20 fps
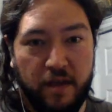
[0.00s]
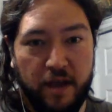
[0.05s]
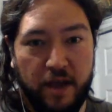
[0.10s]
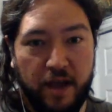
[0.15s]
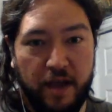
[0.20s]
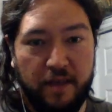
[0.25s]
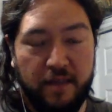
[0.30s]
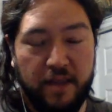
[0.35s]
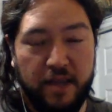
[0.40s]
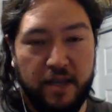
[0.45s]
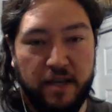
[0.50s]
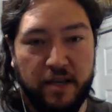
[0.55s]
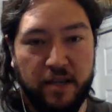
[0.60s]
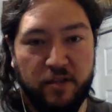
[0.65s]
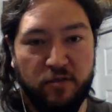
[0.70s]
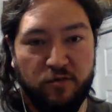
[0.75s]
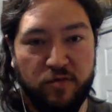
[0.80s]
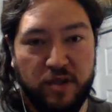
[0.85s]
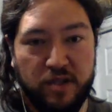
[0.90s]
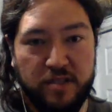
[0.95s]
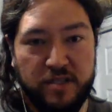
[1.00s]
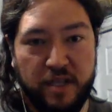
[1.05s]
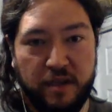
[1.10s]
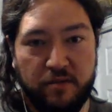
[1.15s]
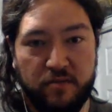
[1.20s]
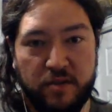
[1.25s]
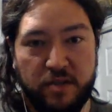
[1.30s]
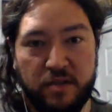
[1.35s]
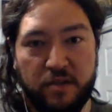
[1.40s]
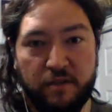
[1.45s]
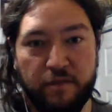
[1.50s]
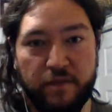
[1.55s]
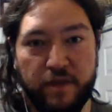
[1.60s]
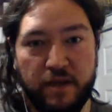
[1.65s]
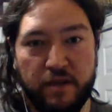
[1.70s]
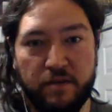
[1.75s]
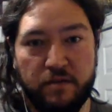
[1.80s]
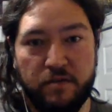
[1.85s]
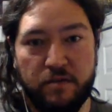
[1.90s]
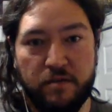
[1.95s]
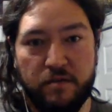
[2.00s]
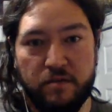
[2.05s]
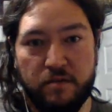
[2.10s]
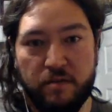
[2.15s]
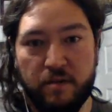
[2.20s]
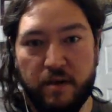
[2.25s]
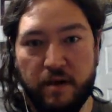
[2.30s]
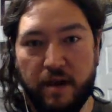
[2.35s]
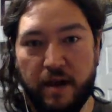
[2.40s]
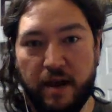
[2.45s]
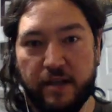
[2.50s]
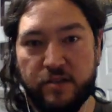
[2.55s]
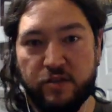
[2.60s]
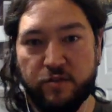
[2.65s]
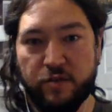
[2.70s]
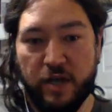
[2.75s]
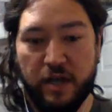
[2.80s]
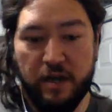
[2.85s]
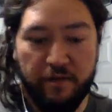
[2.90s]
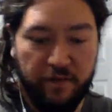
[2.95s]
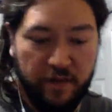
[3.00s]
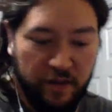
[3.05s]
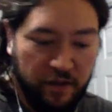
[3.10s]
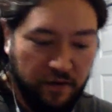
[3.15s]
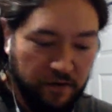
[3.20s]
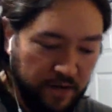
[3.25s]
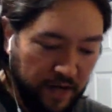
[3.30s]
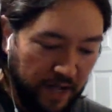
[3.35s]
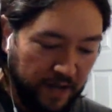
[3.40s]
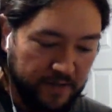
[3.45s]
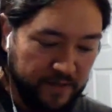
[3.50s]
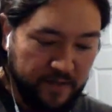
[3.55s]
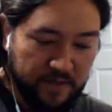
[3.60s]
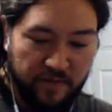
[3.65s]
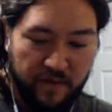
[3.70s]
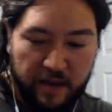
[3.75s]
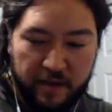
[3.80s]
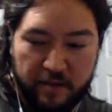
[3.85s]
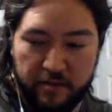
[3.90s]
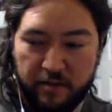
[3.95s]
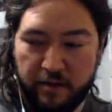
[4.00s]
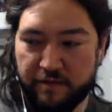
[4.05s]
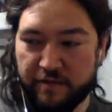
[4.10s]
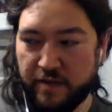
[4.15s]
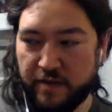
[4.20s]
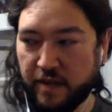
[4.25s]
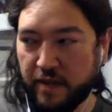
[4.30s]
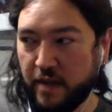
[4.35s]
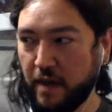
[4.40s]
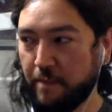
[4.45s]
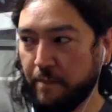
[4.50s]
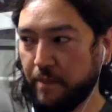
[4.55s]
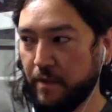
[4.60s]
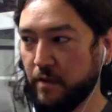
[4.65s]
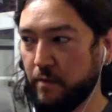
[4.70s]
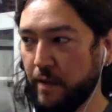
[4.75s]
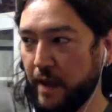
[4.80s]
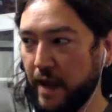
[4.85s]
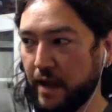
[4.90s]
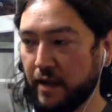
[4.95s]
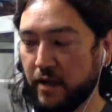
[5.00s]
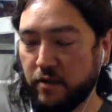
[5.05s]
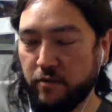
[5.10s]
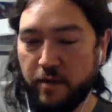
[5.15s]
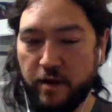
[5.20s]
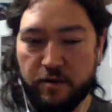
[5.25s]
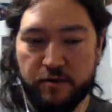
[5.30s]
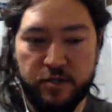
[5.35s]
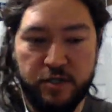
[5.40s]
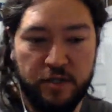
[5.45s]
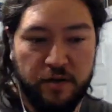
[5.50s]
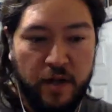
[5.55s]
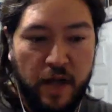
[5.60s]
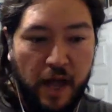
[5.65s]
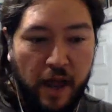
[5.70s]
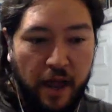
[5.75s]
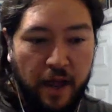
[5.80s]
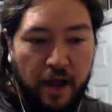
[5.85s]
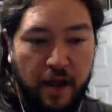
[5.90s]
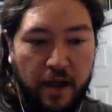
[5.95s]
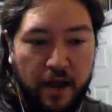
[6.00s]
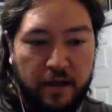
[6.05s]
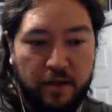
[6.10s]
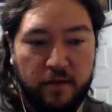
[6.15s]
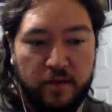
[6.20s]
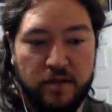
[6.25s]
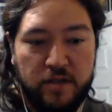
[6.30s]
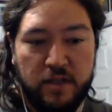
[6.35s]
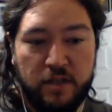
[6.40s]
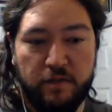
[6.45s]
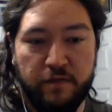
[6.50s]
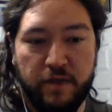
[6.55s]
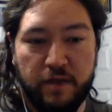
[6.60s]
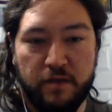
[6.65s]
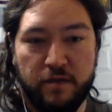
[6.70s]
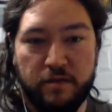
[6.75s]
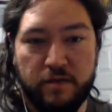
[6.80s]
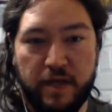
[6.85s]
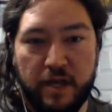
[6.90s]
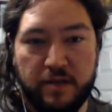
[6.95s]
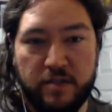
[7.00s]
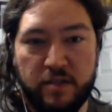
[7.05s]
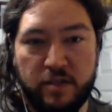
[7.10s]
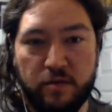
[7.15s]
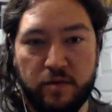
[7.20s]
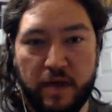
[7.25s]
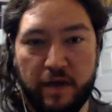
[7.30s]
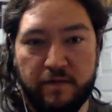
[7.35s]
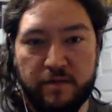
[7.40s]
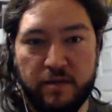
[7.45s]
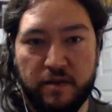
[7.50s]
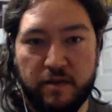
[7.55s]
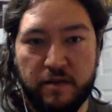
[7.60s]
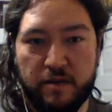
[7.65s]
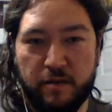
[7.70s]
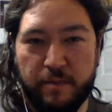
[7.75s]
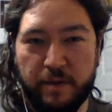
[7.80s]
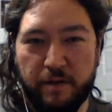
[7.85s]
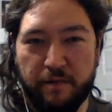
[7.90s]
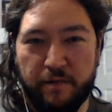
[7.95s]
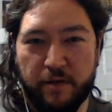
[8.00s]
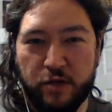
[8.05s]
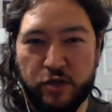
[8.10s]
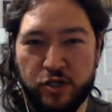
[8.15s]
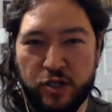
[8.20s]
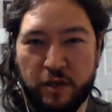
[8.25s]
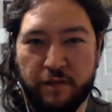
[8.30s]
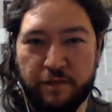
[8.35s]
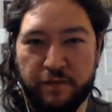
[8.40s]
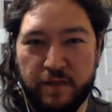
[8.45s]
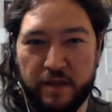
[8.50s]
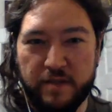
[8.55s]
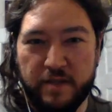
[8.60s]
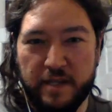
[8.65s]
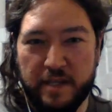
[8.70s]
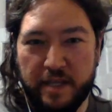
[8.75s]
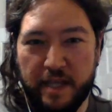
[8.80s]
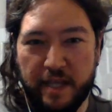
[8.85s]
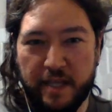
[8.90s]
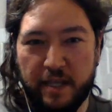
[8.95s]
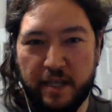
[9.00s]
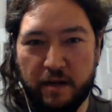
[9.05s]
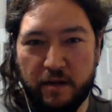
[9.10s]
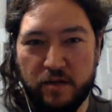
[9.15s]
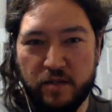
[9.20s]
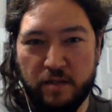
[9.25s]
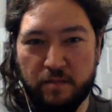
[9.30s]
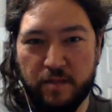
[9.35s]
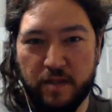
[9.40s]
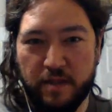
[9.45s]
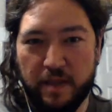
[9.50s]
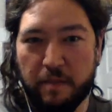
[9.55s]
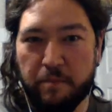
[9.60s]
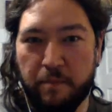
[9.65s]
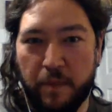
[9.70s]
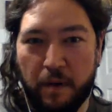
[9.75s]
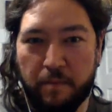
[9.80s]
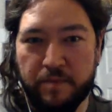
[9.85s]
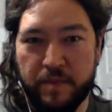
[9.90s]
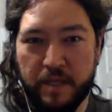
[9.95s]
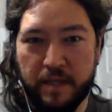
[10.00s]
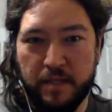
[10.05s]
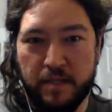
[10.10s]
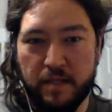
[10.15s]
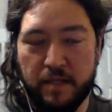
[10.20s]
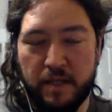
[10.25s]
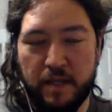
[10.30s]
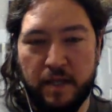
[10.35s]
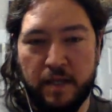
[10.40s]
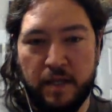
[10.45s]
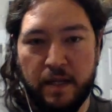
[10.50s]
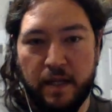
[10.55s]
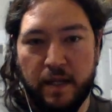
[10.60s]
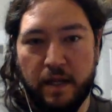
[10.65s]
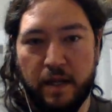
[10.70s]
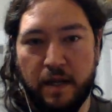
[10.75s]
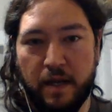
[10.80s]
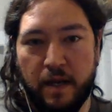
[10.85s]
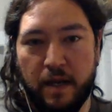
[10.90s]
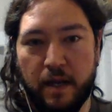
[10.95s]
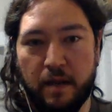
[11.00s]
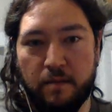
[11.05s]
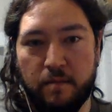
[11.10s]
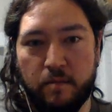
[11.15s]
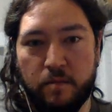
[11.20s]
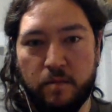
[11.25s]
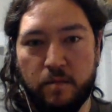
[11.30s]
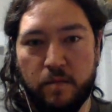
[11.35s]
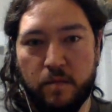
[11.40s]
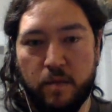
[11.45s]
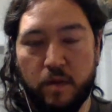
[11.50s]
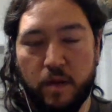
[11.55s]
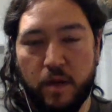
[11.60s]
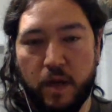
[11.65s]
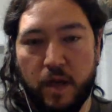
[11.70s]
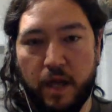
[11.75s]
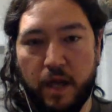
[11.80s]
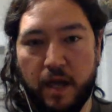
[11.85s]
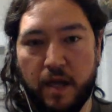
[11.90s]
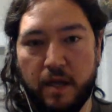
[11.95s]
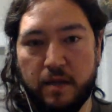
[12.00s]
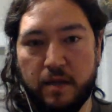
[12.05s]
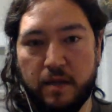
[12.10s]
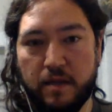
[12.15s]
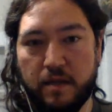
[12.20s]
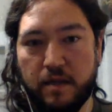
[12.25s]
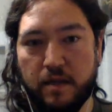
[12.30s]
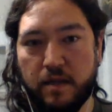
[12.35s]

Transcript: and then you can tell that the vehicle, as you're kind of like your gaze is like lifting up and back and around you, you can see the vehicle next to you has a little bit of a shift, as in like, something like bumped it. And